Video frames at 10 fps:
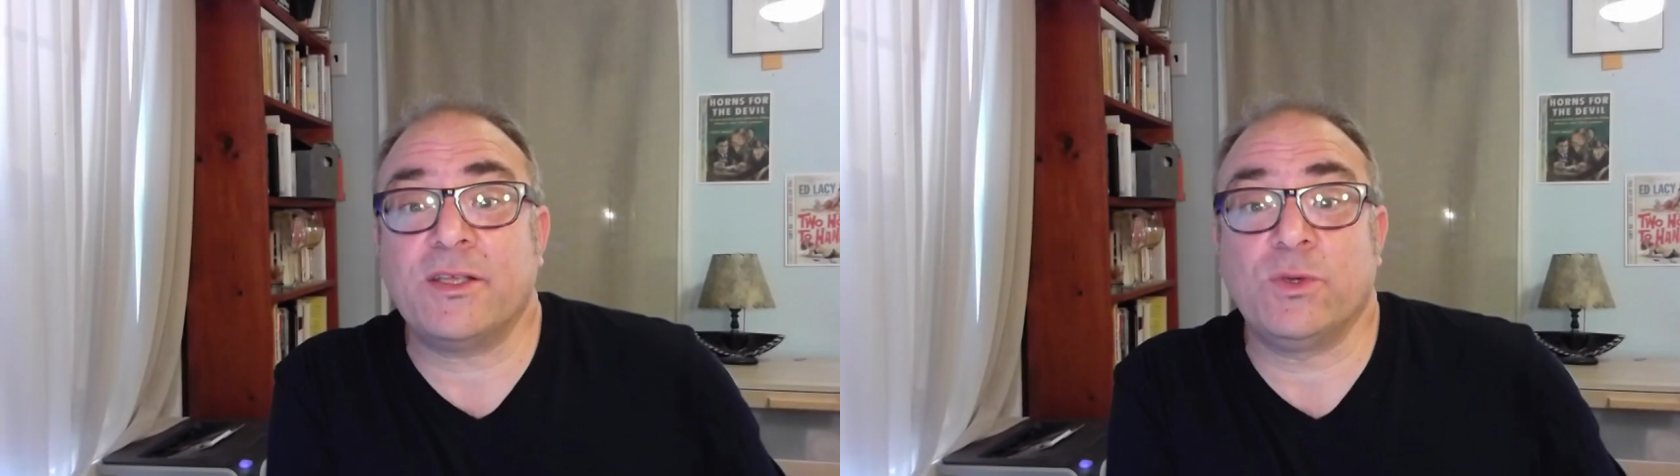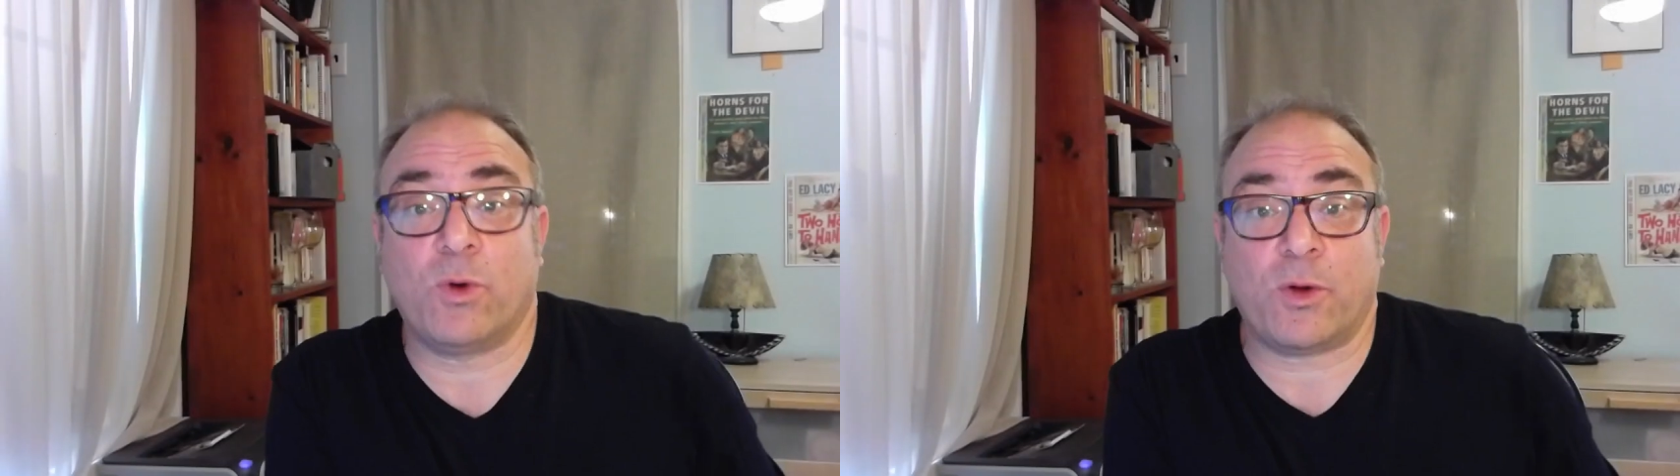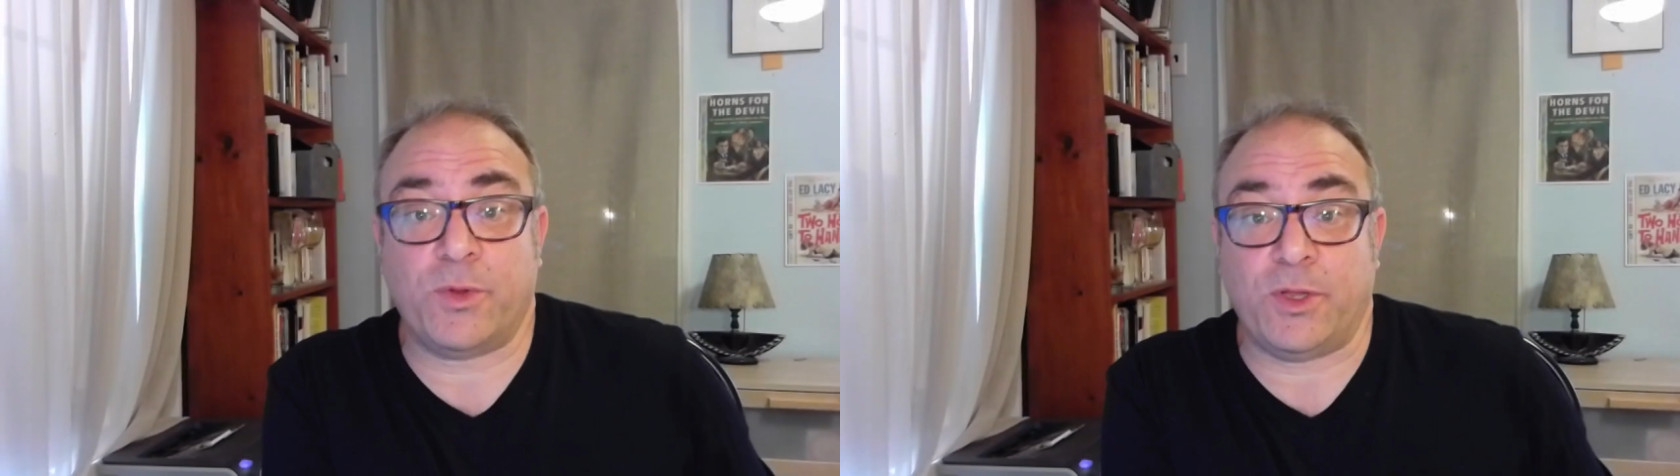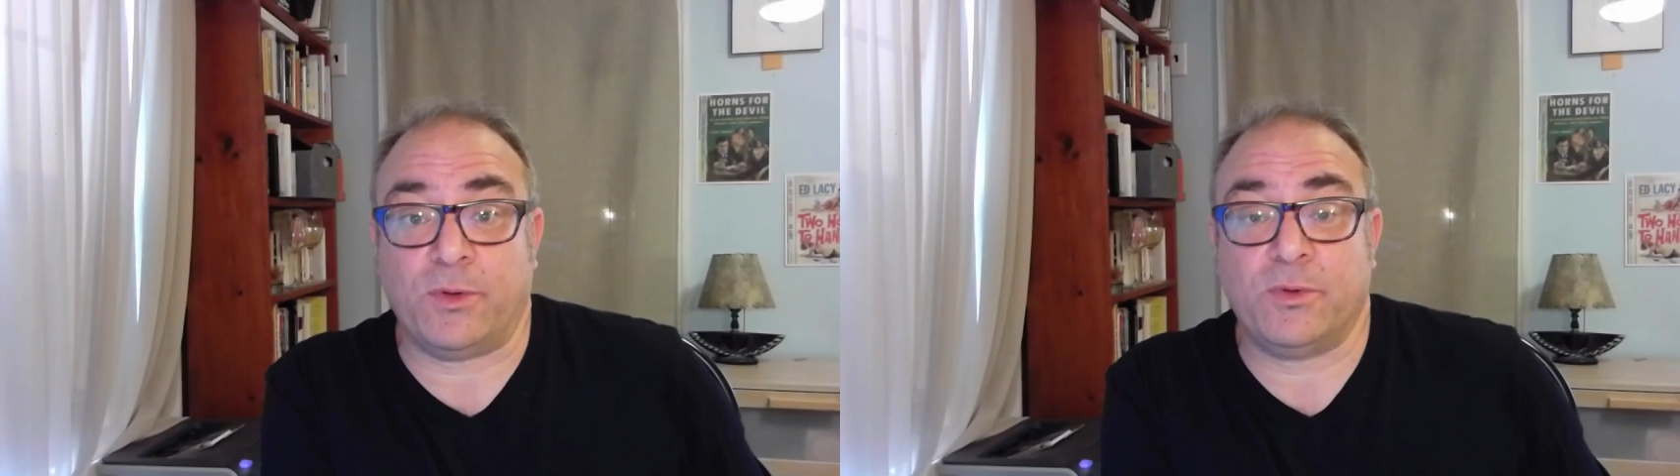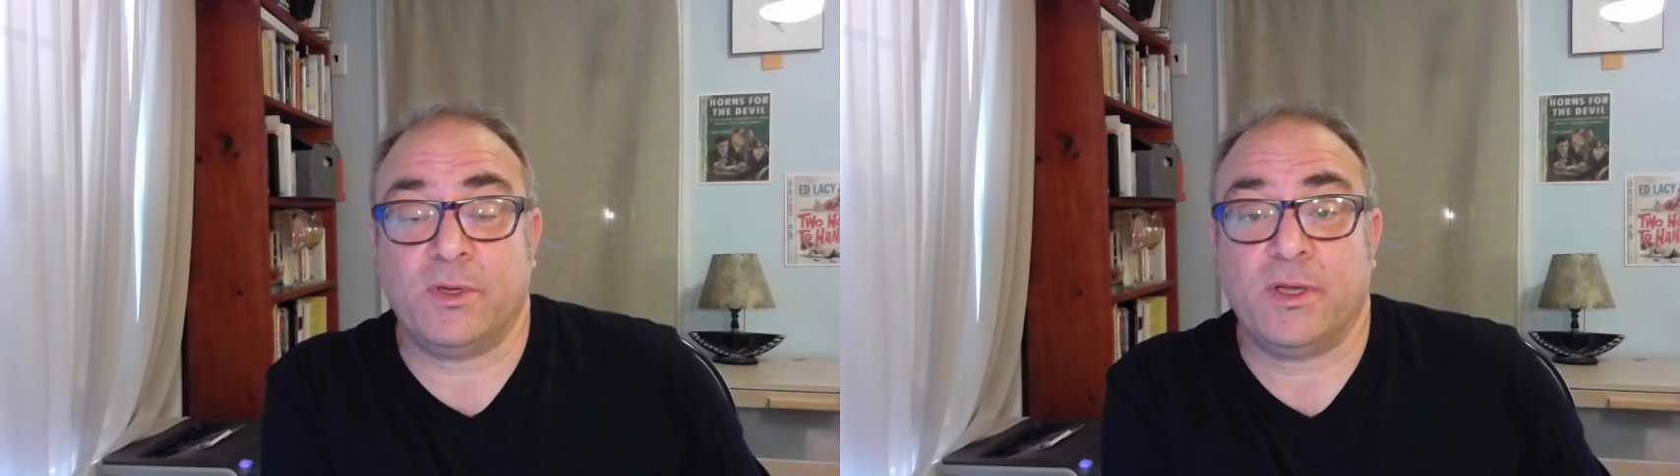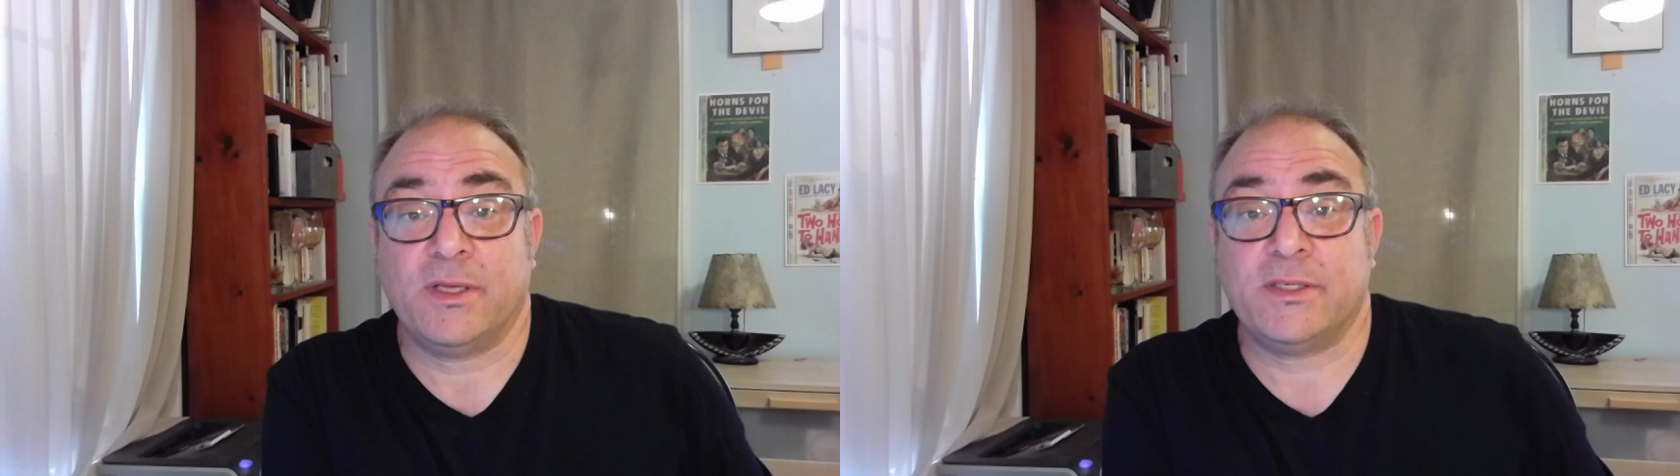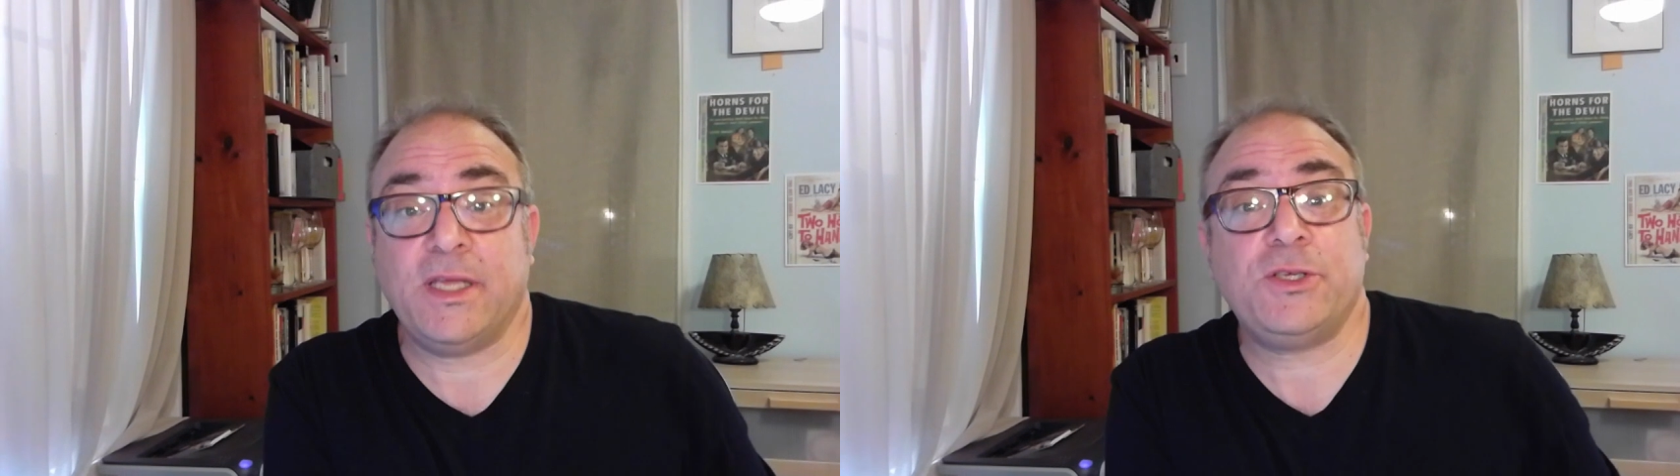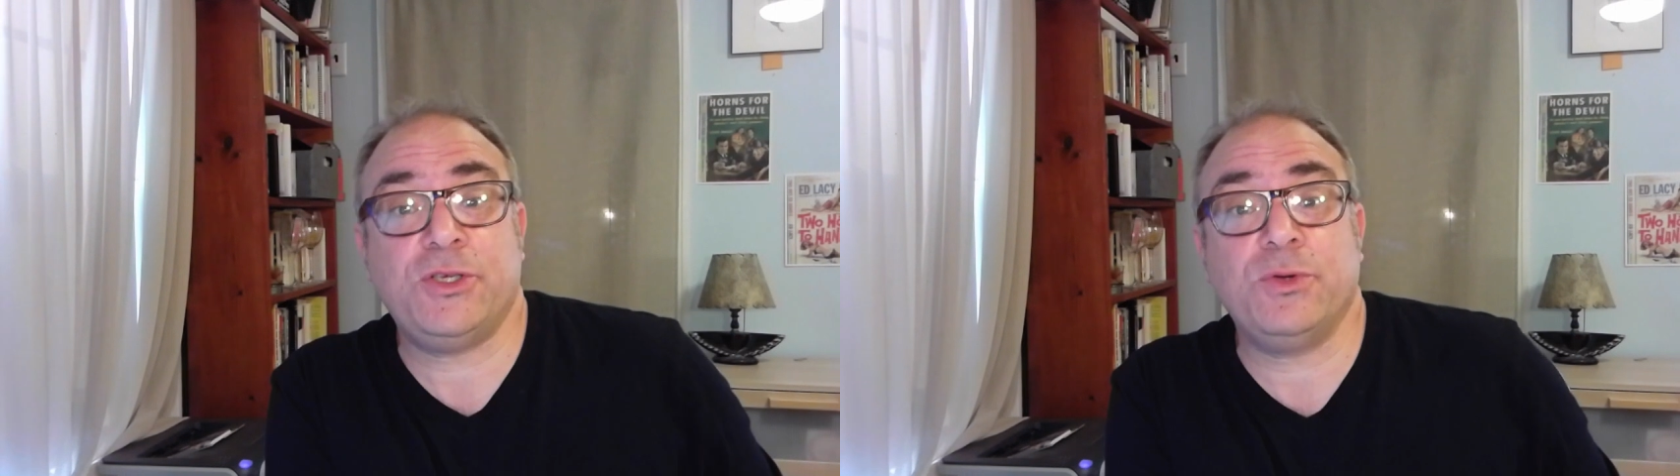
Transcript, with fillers: to work with you teach